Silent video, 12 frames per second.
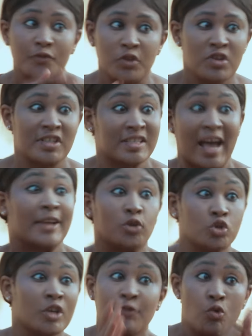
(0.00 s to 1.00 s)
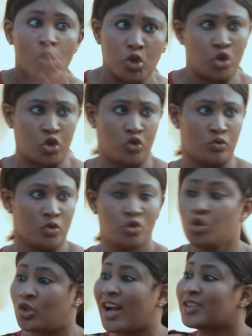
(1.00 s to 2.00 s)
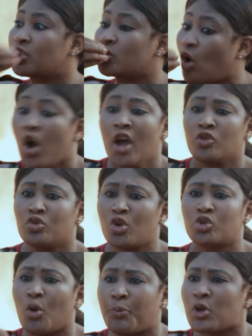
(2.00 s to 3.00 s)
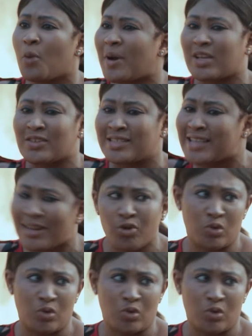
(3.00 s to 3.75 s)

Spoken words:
of the reasons I don't even want you. You can't talk. You just open your mouth and say